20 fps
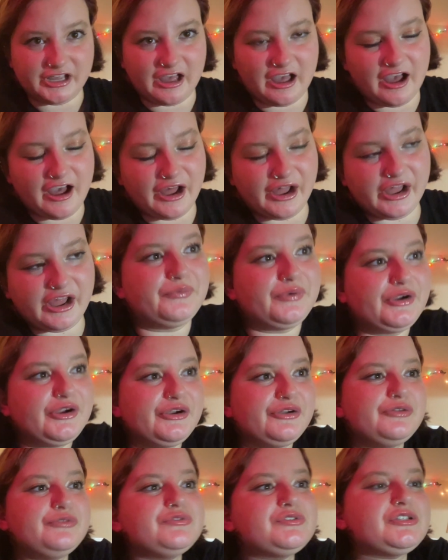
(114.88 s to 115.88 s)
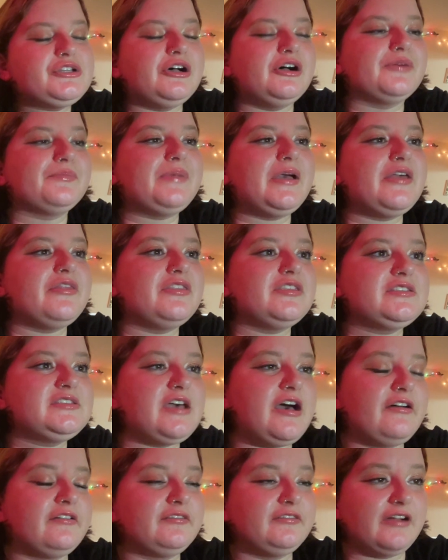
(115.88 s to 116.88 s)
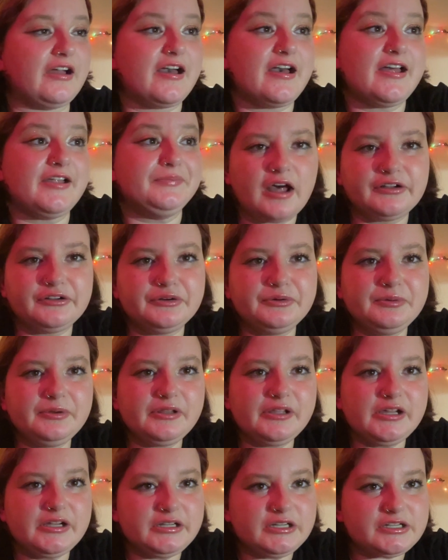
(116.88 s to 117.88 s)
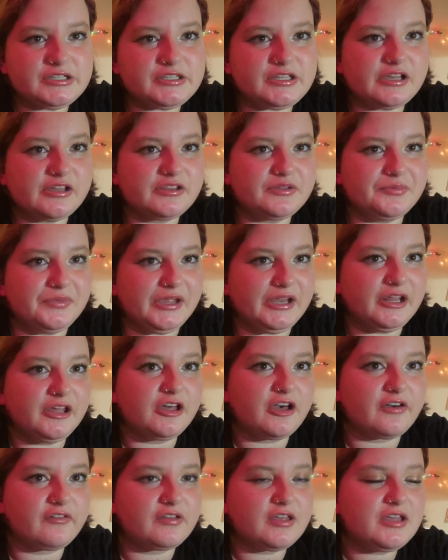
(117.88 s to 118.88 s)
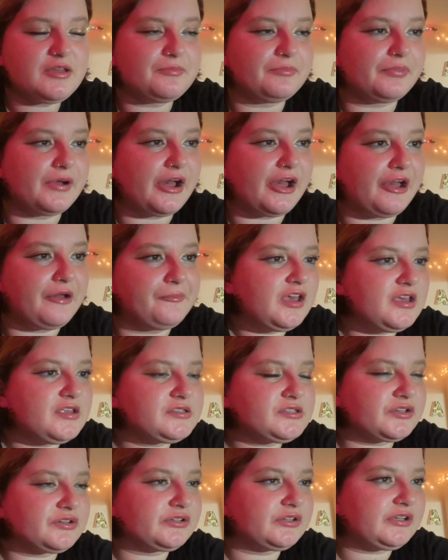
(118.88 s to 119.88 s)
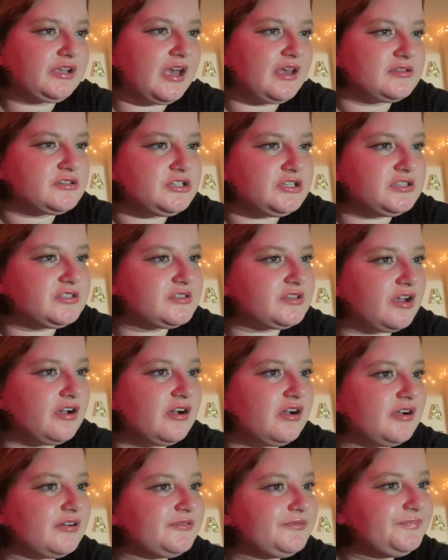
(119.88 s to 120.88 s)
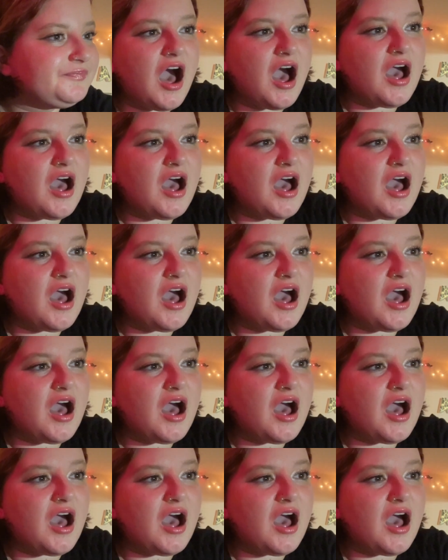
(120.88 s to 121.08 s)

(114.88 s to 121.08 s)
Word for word: Cat. Her new song, Paint the Town Red. I don't really understand the meaning of it, but it's a catchy song.